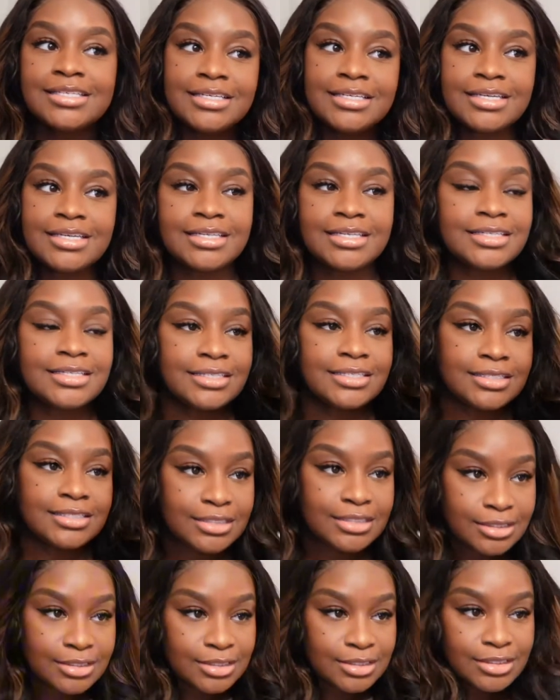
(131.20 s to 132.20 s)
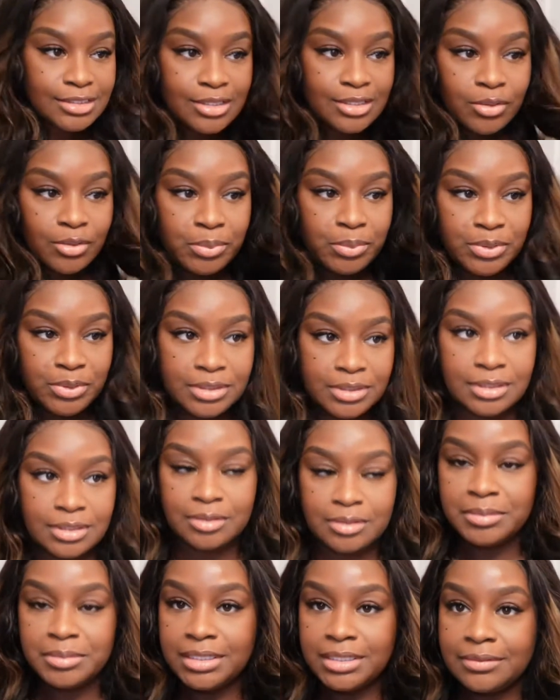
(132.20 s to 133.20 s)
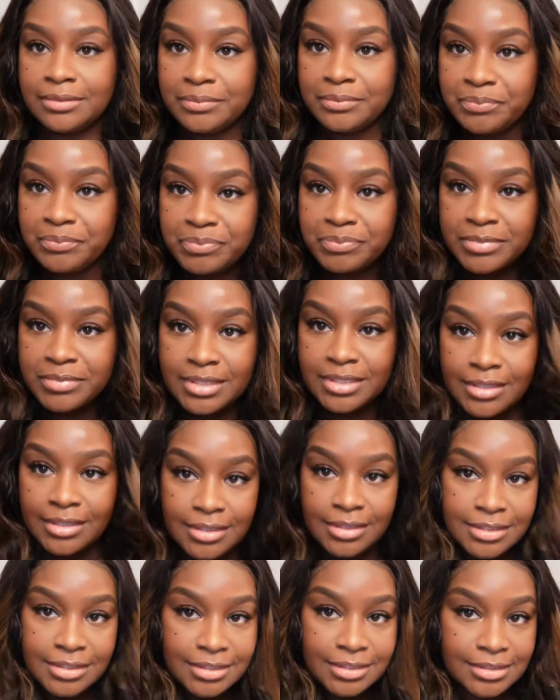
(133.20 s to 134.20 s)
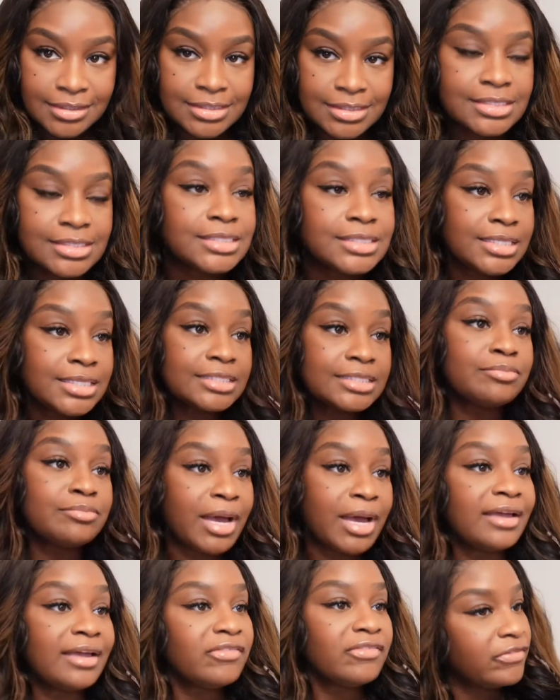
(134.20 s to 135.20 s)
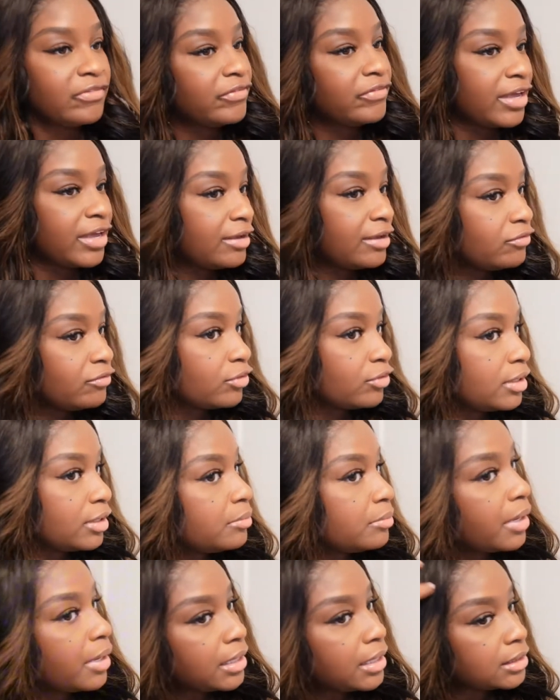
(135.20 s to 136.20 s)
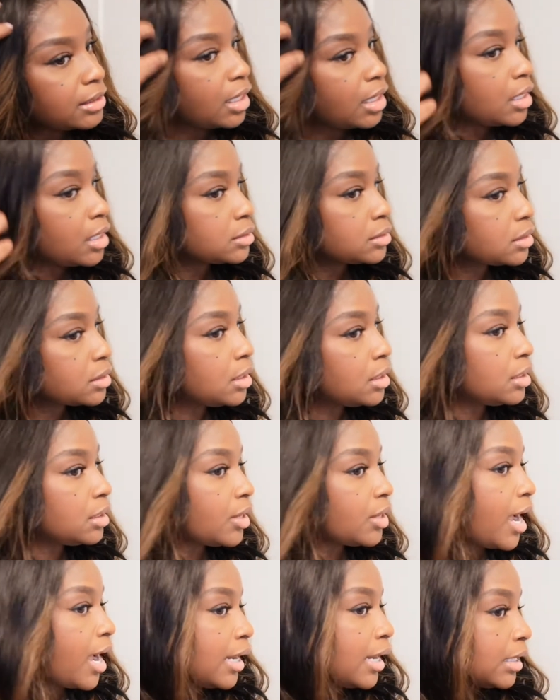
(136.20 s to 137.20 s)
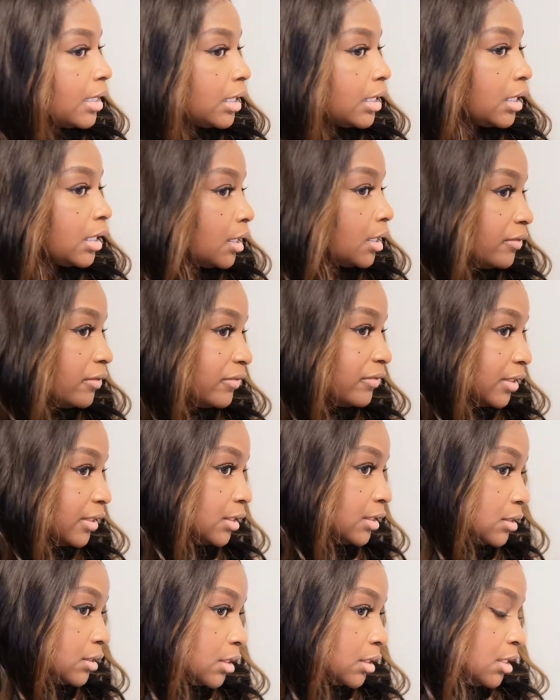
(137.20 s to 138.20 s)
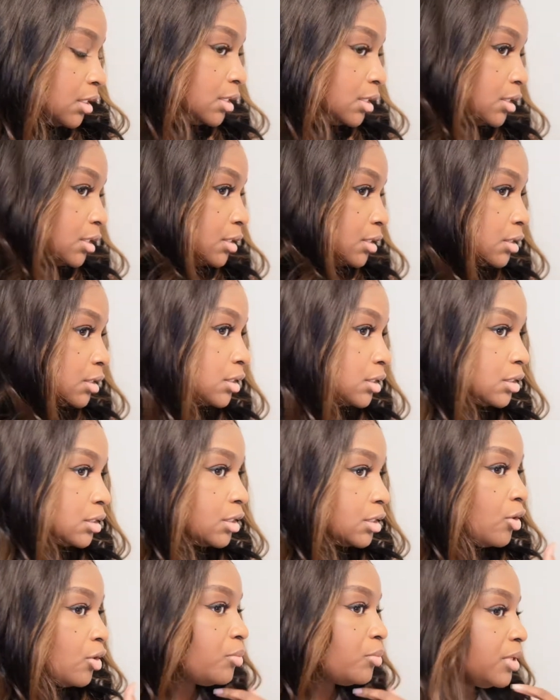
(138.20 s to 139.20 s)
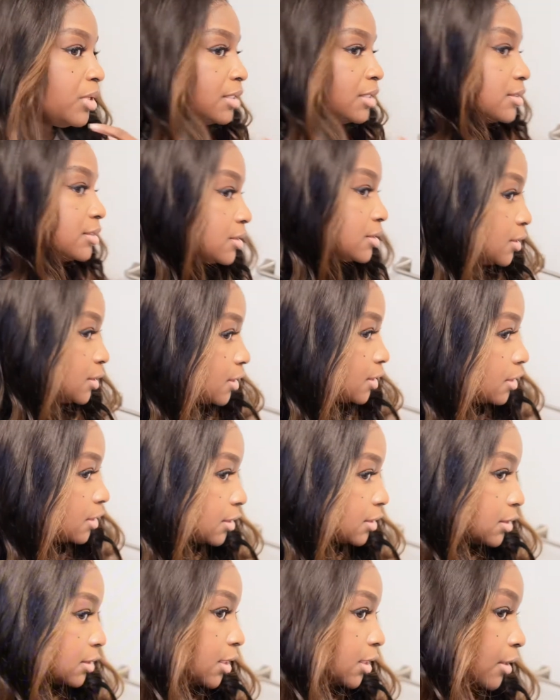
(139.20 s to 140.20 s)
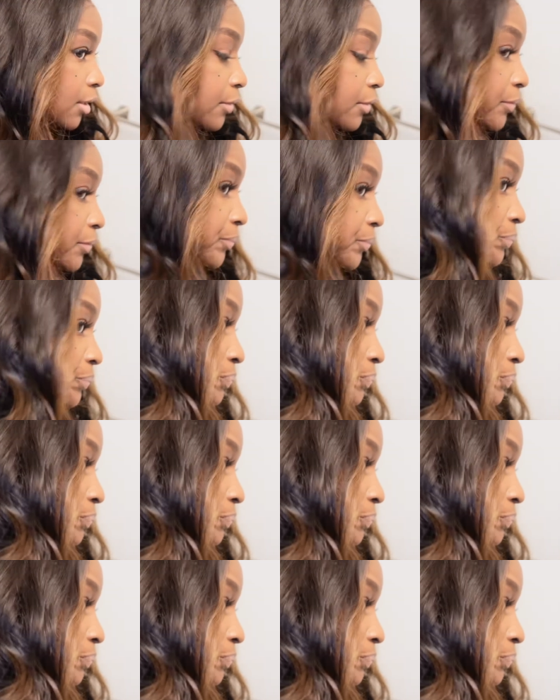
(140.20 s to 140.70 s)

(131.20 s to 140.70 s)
It looks so pretty on me. Look at this. This is my favorite balayage color. I love it so much. Look at this, y'all.